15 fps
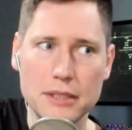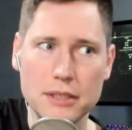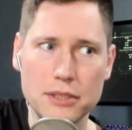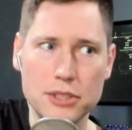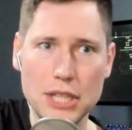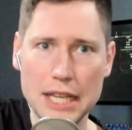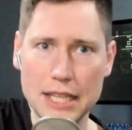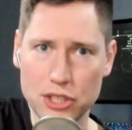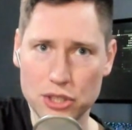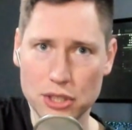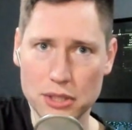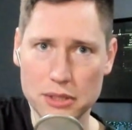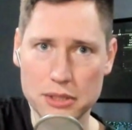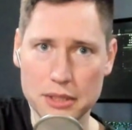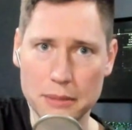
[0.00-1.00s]

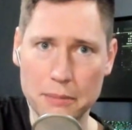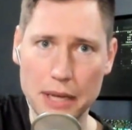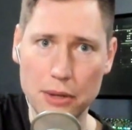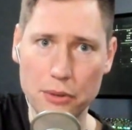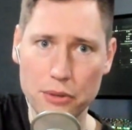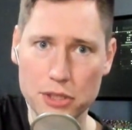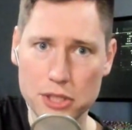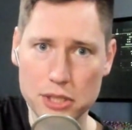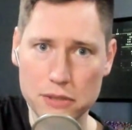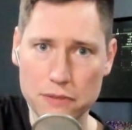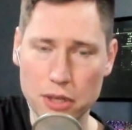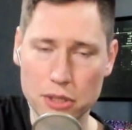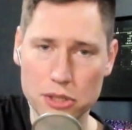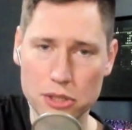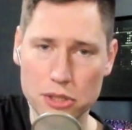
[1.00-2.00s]
sanctions about this as
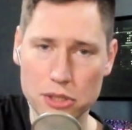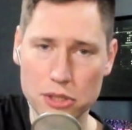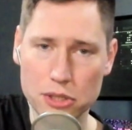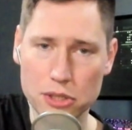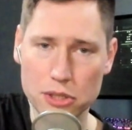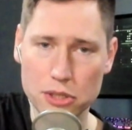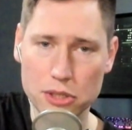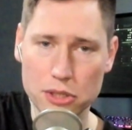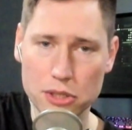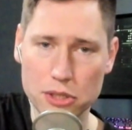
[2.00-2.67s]
far as their national